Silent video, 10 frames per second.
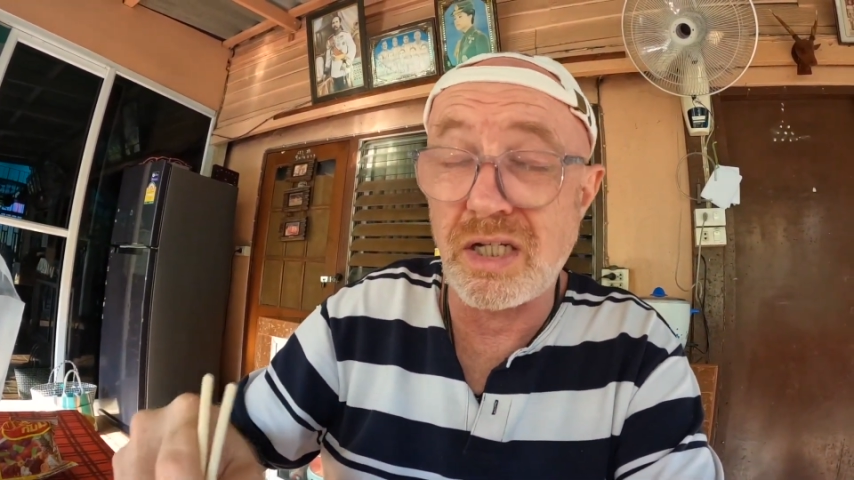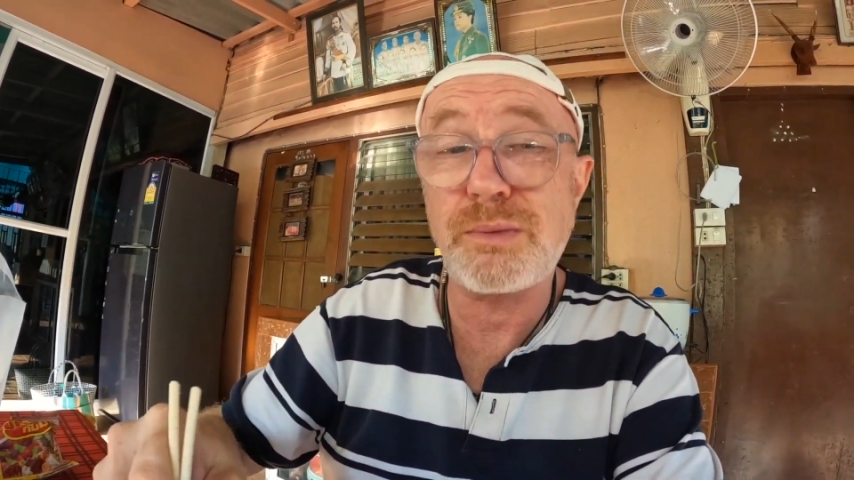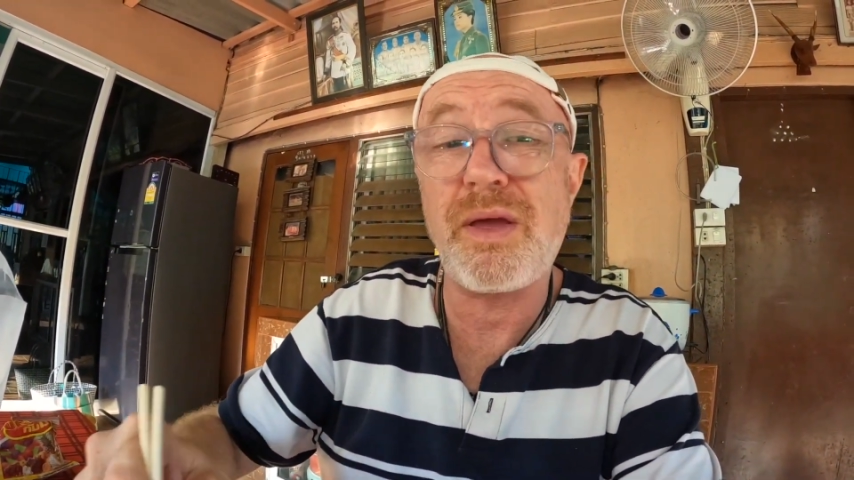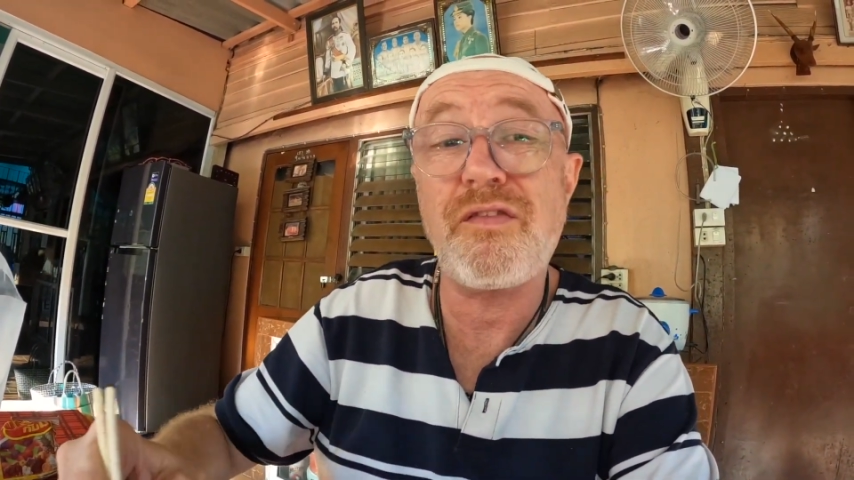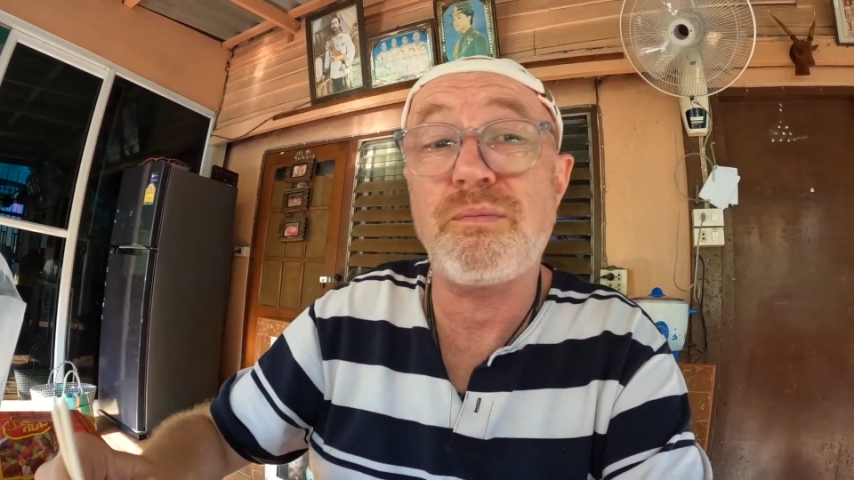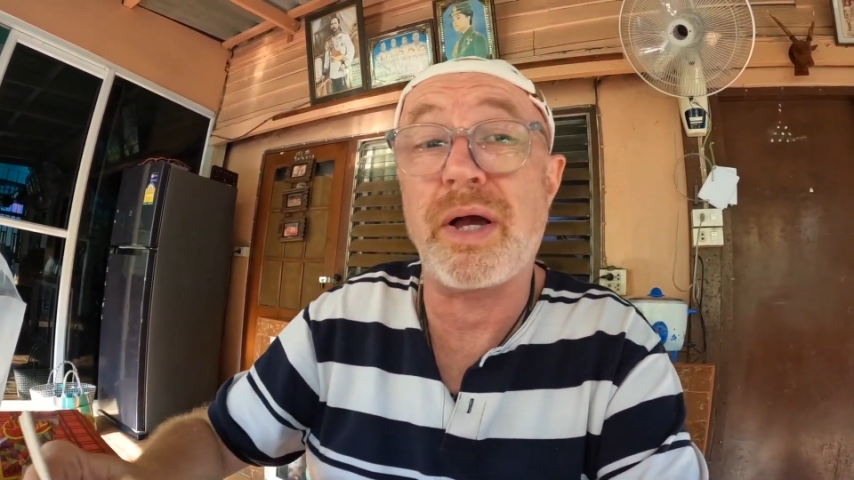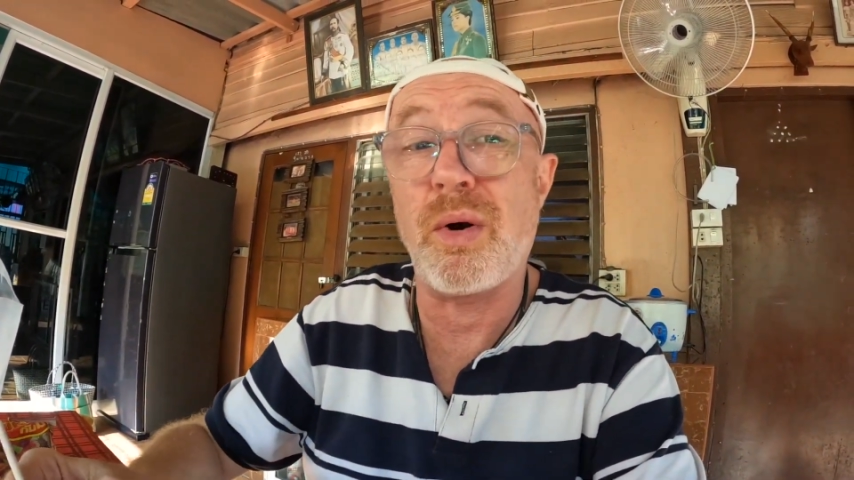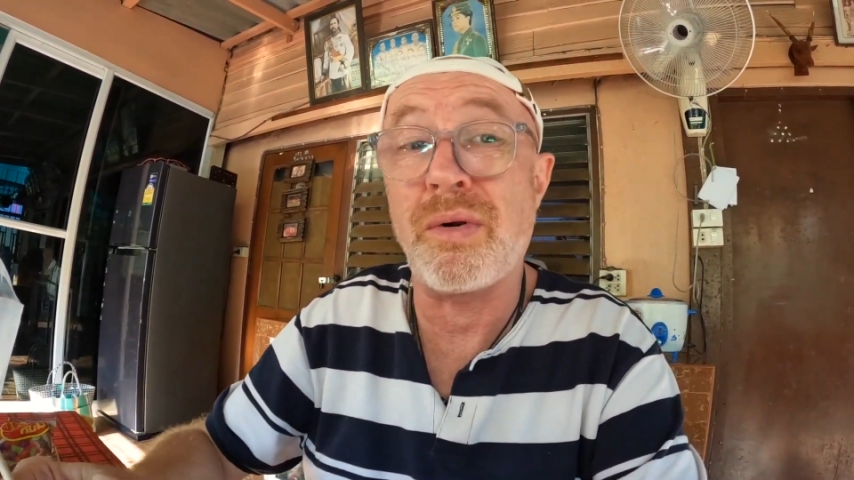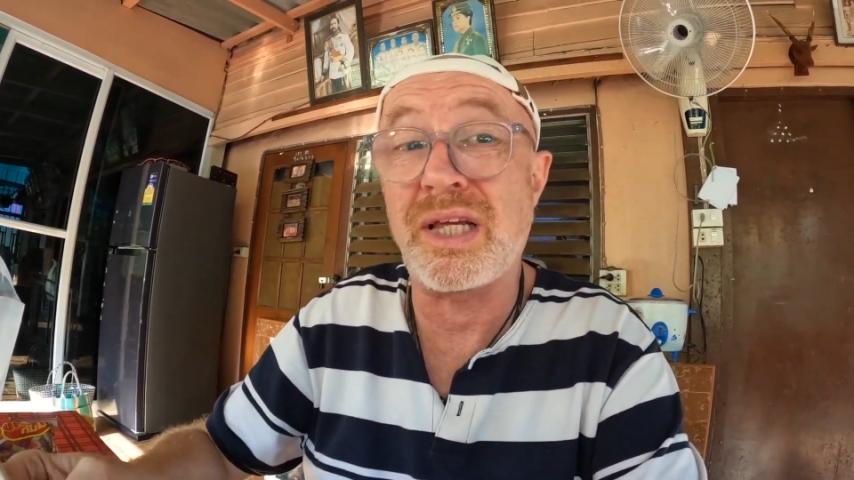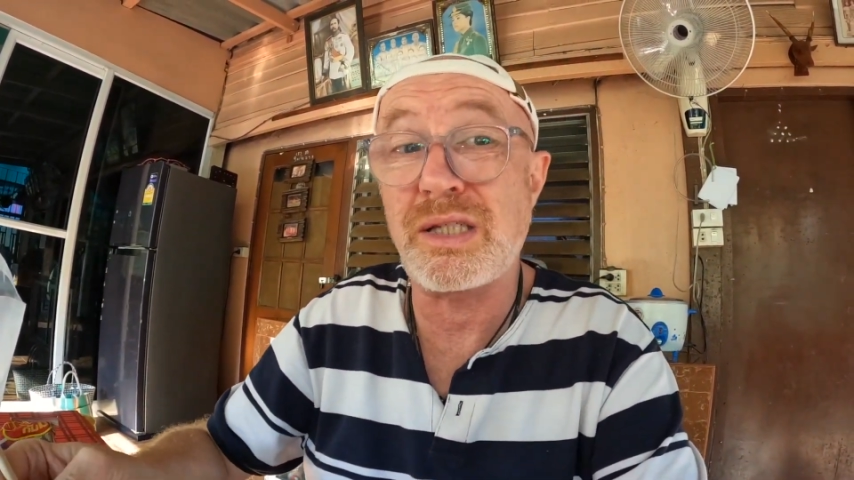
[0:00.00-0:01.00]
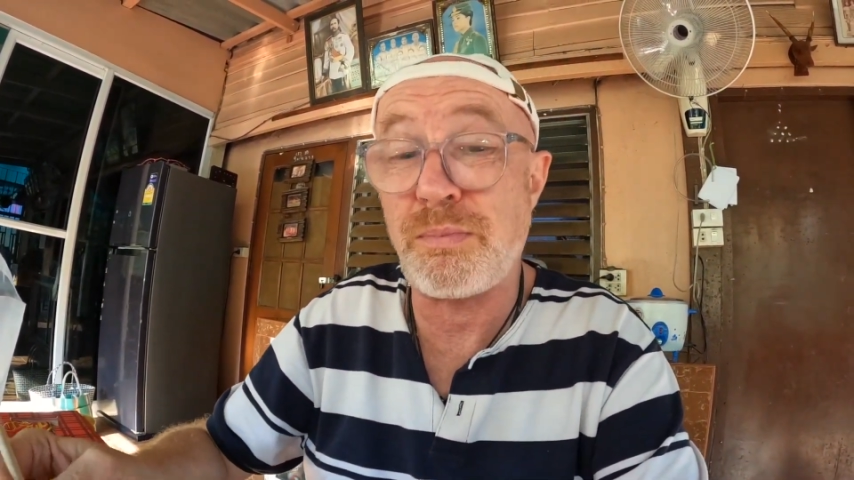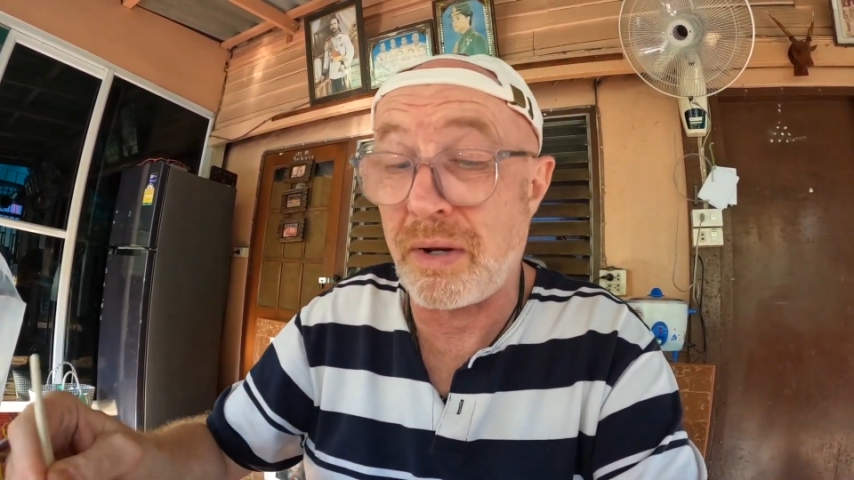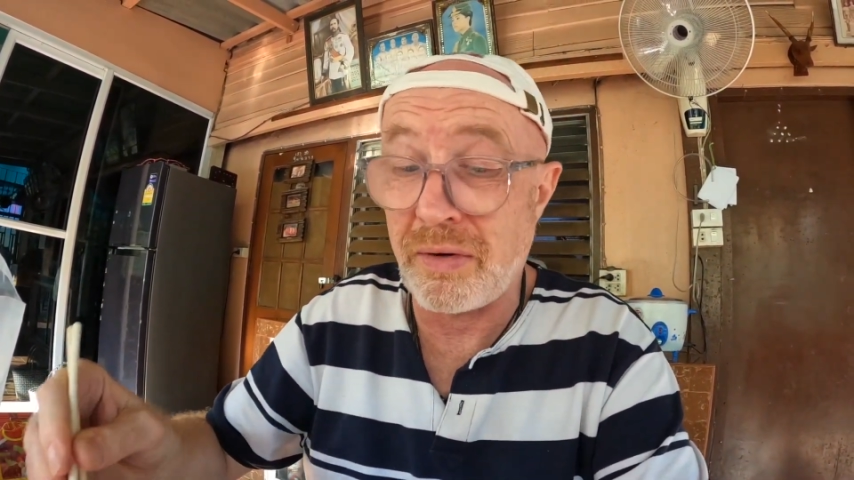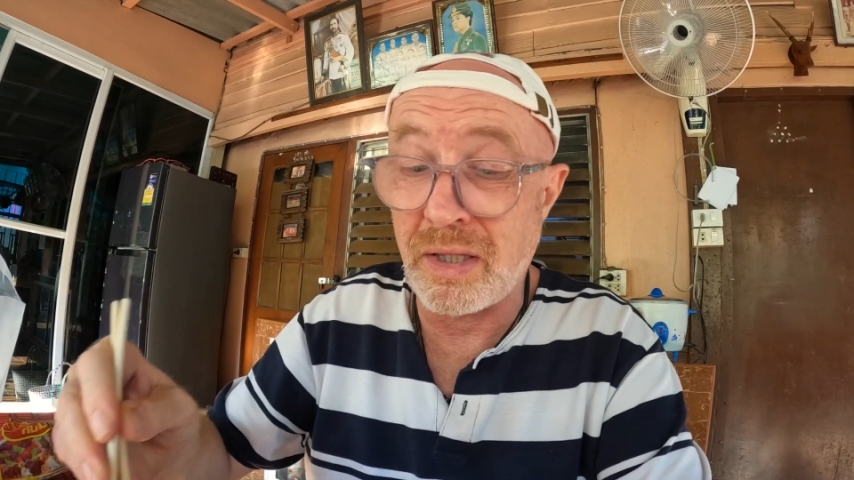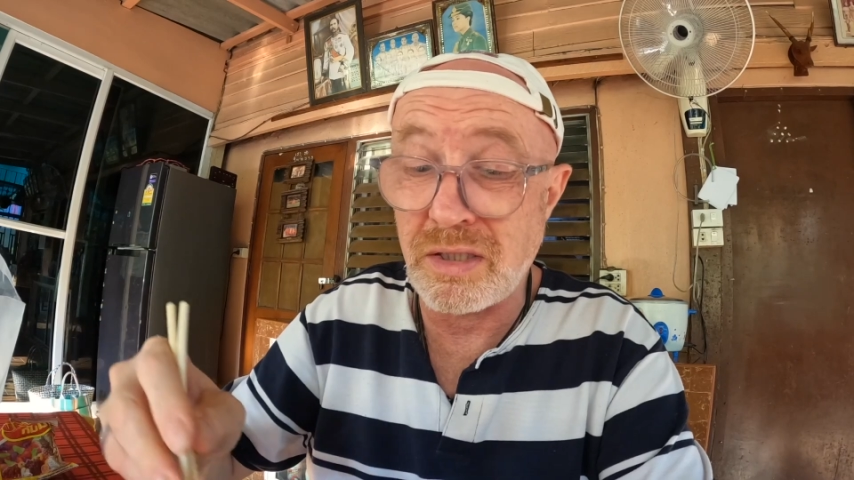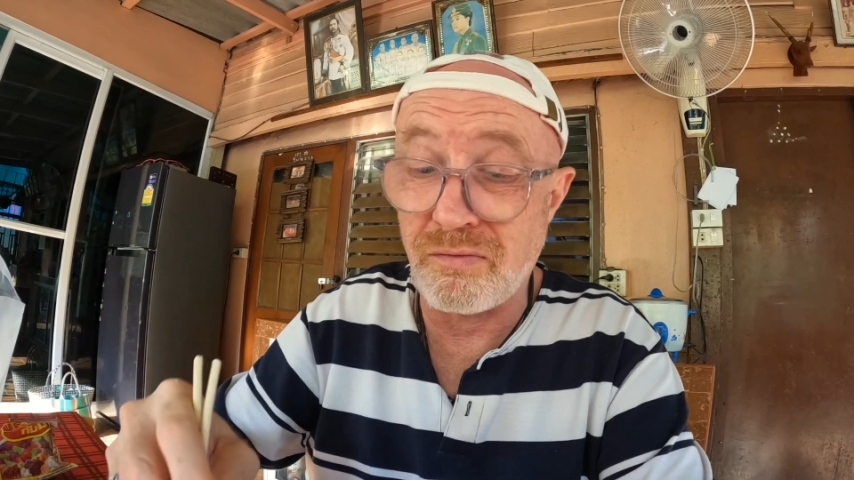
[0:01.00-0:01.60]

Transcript: and I speak from my own experience